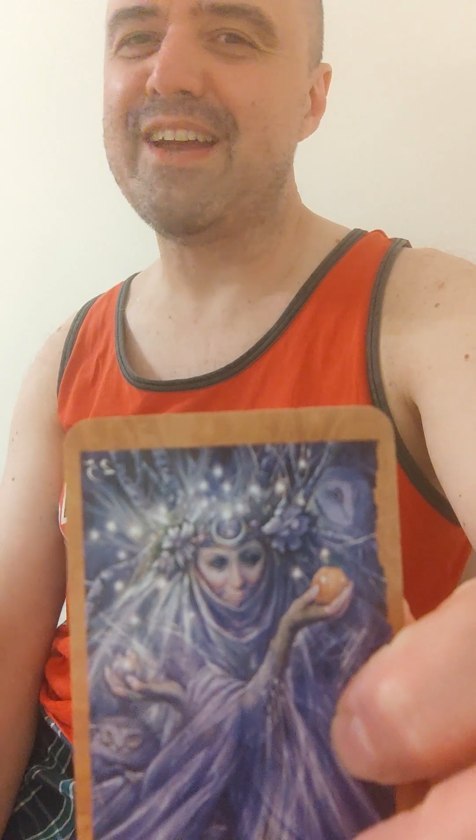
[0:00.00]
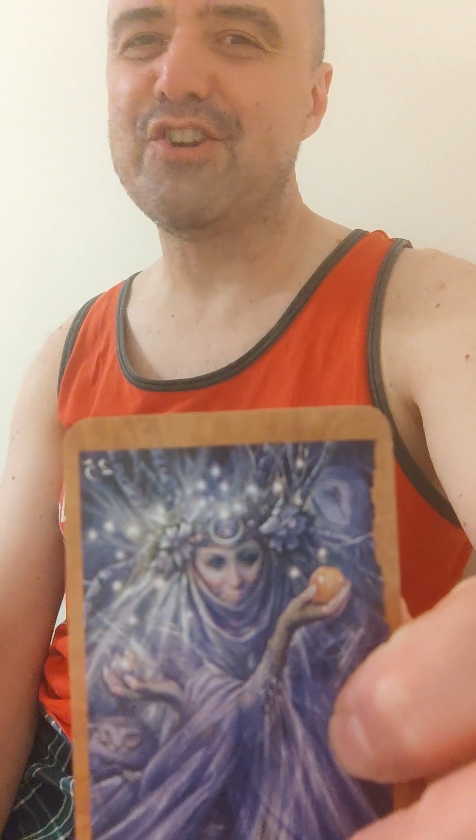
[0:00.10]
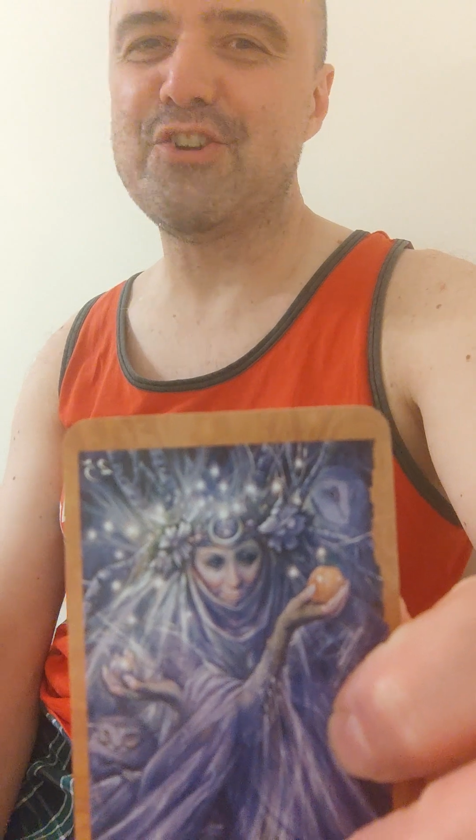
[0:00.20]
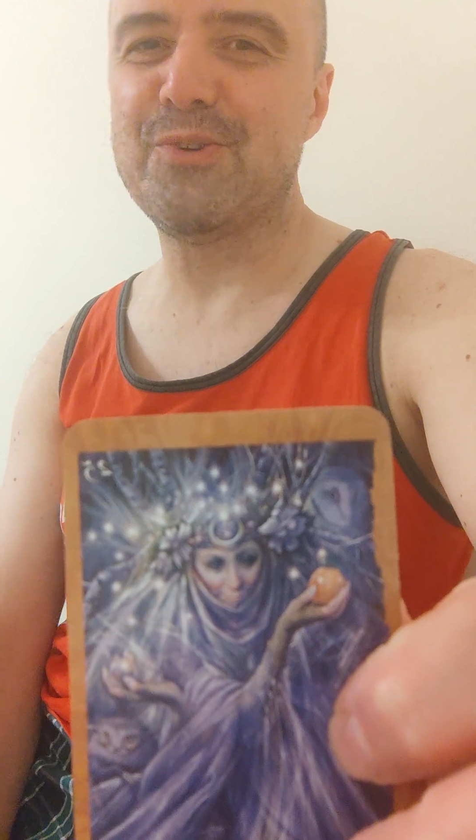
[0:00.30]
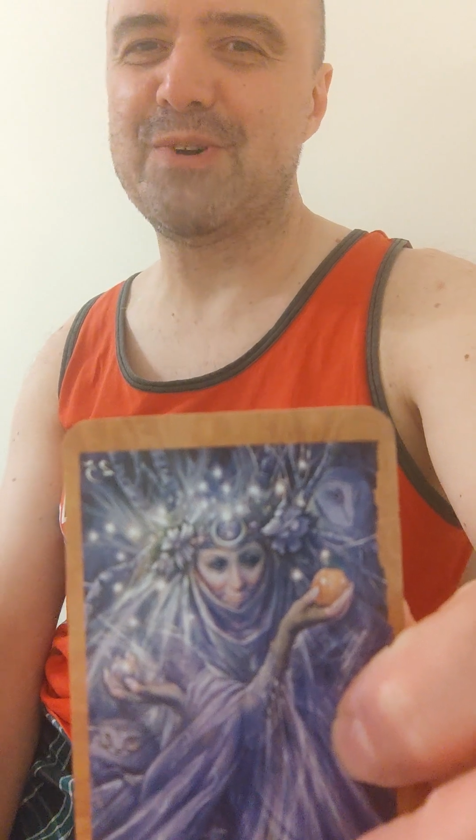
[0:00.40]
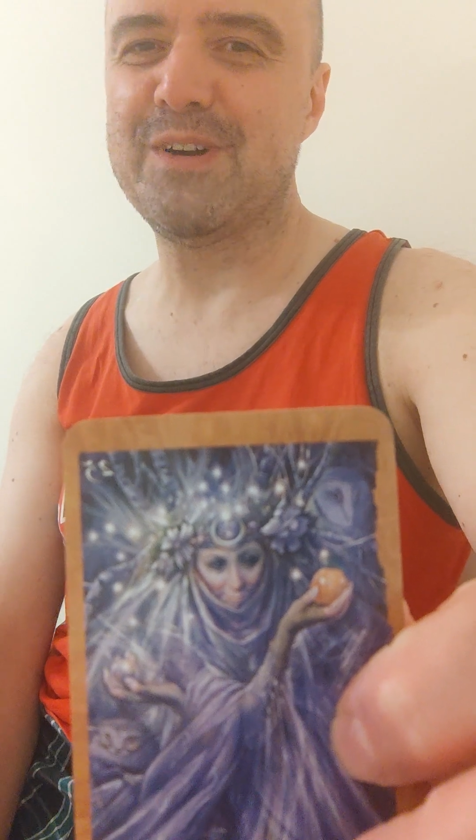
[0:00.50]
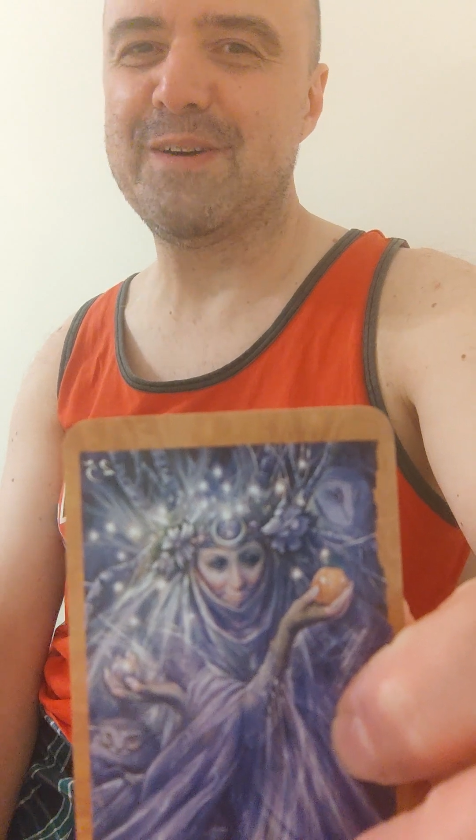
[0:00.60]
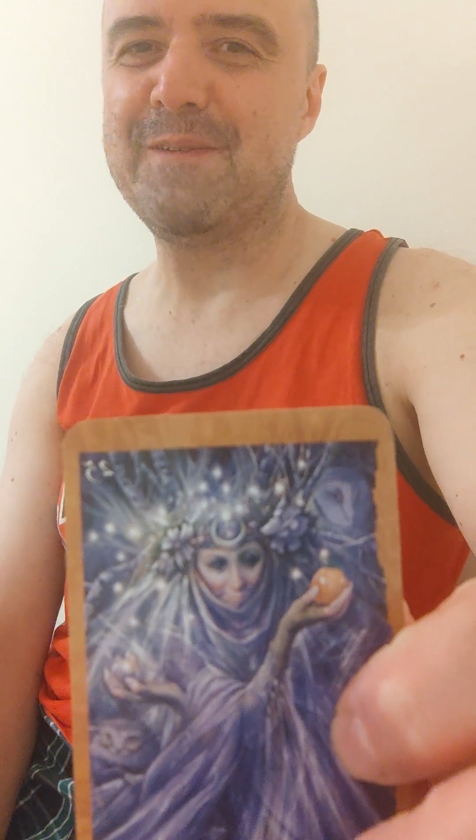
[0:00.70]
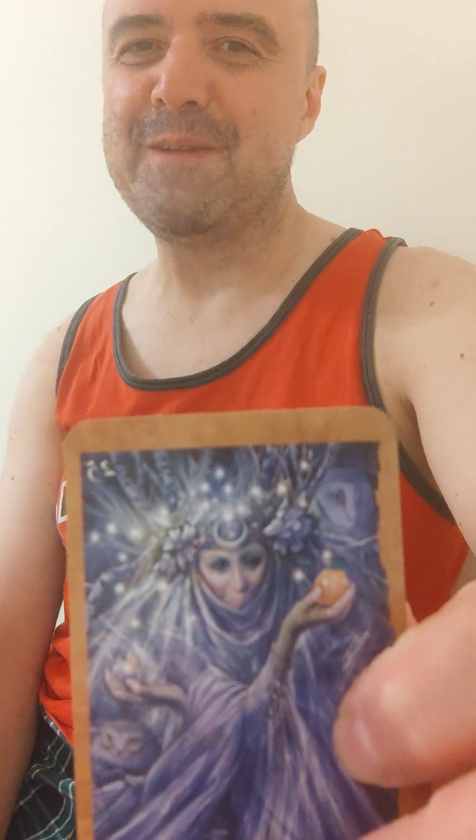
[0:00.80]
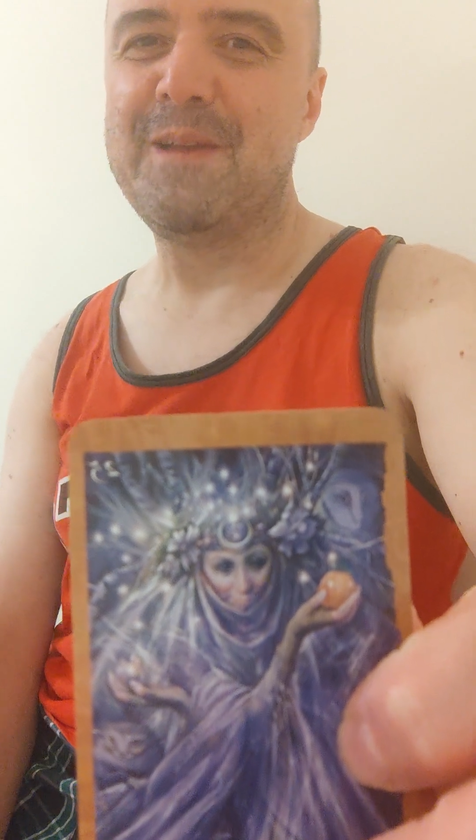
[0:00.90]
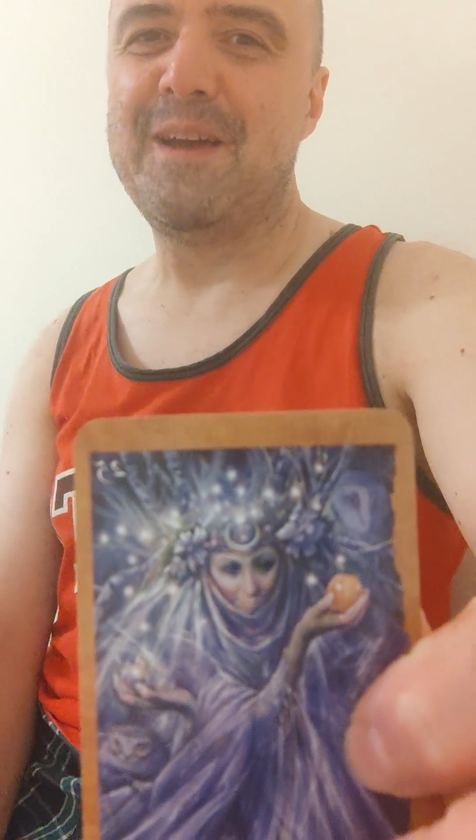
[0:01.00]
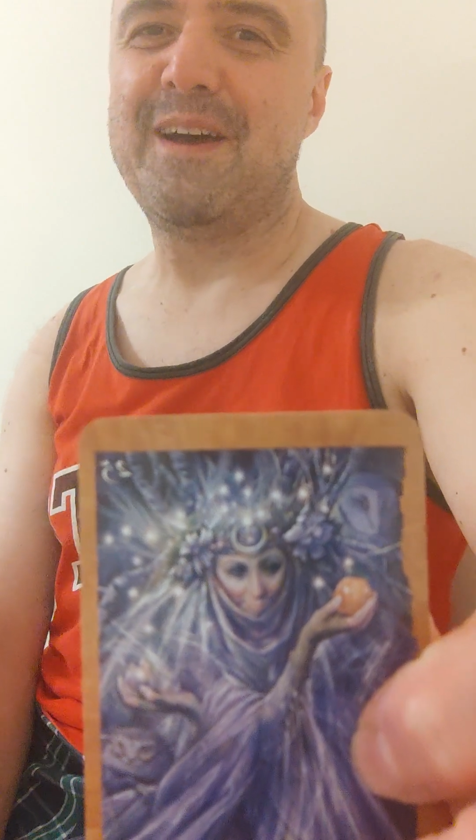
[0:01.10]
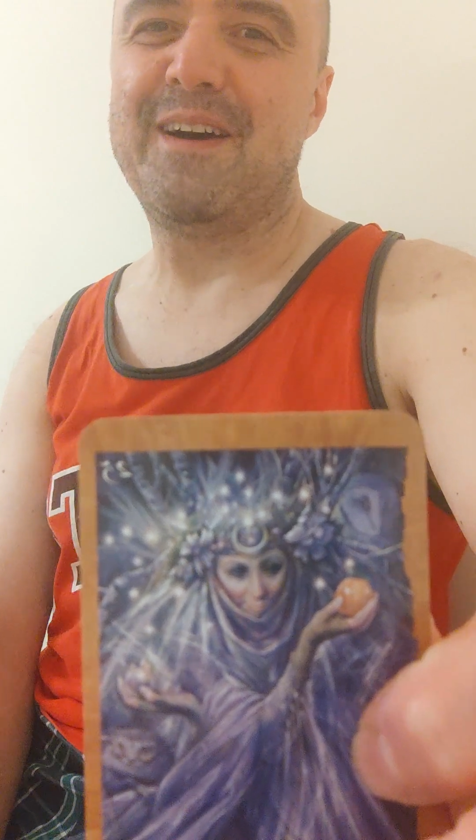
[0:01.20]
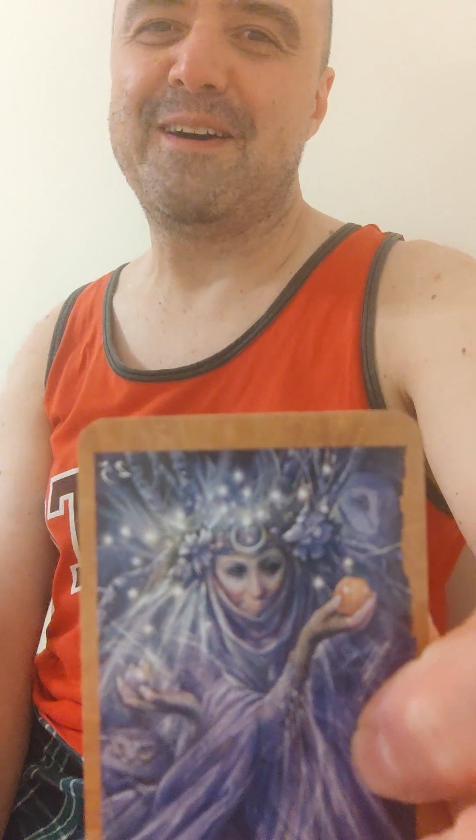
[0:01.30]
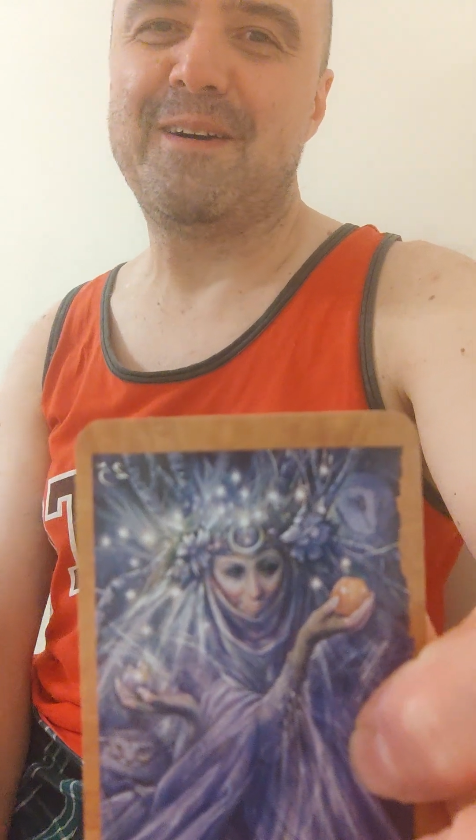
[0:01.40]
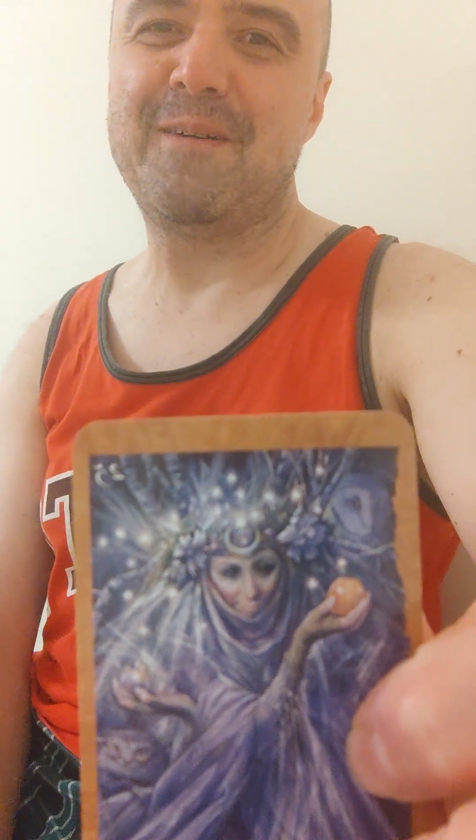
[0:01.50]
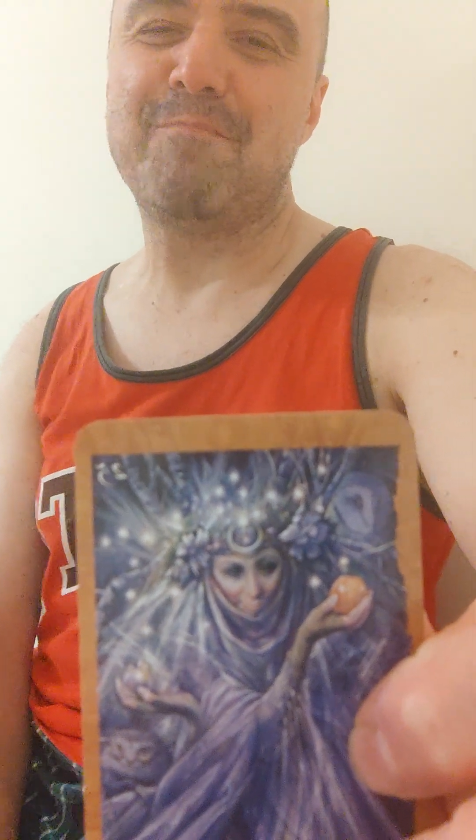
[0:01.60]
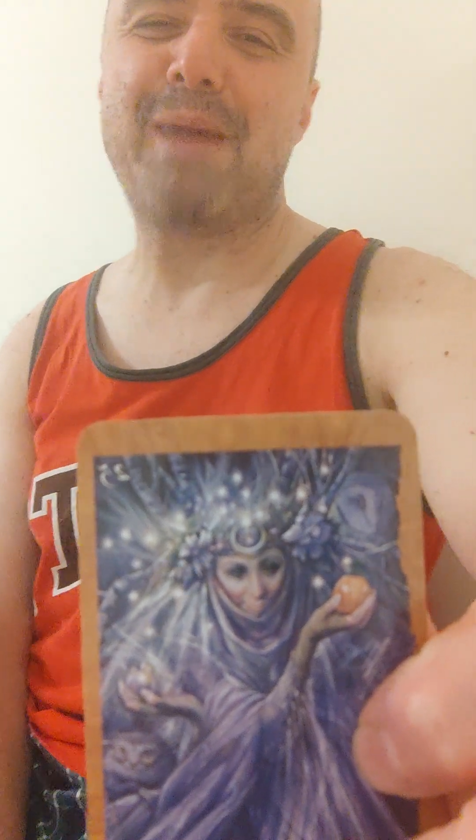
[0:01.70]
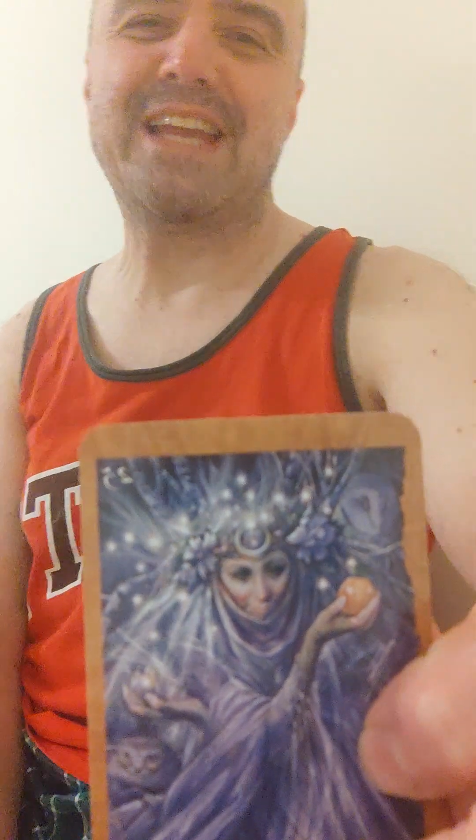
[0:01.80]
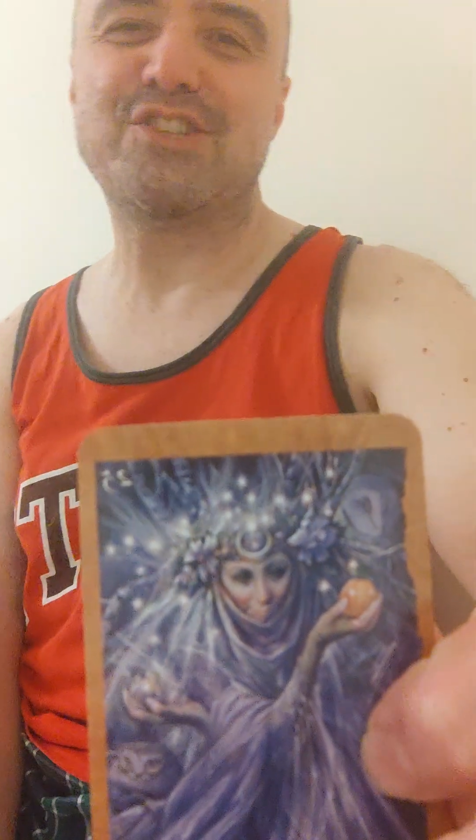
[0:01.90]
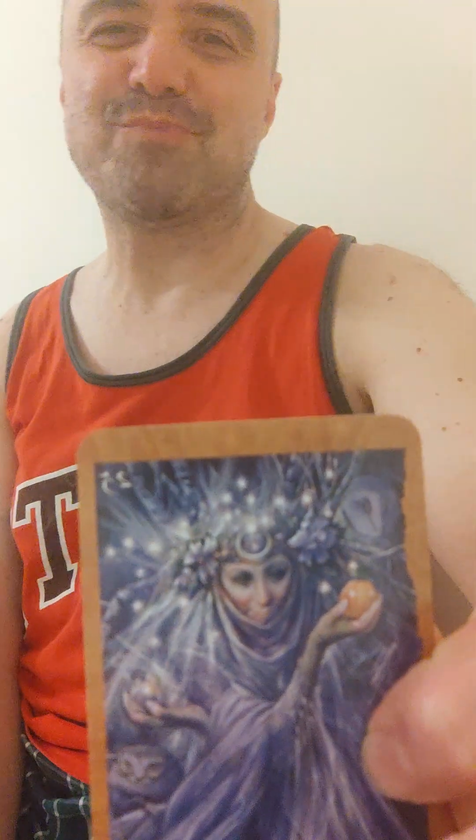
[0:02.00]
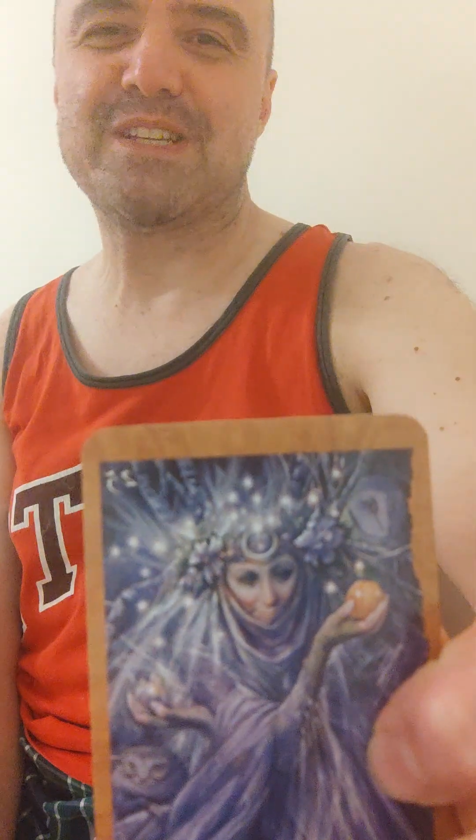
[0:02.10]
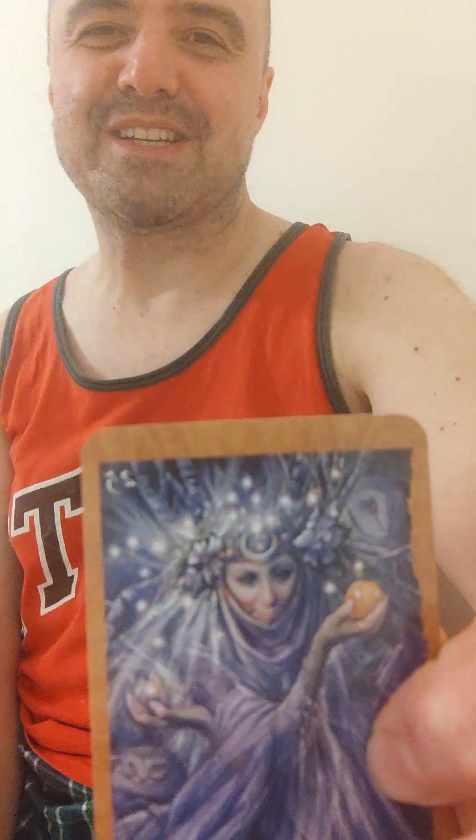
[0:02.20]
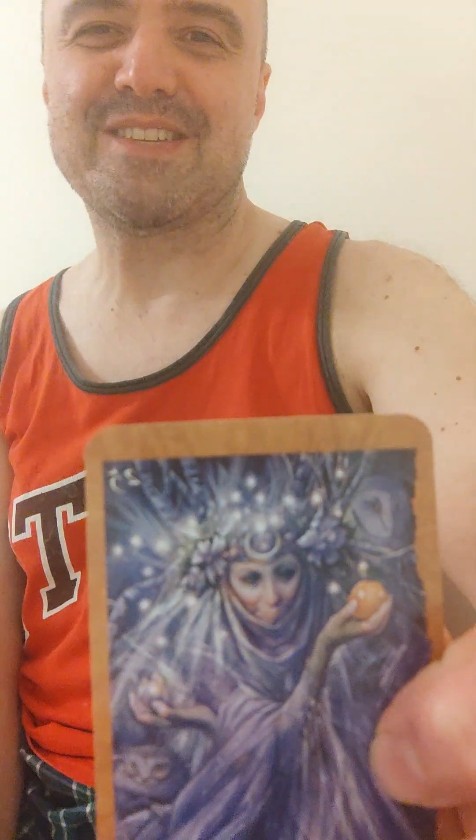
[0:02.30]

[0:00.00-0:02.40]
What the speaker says: I don't know, management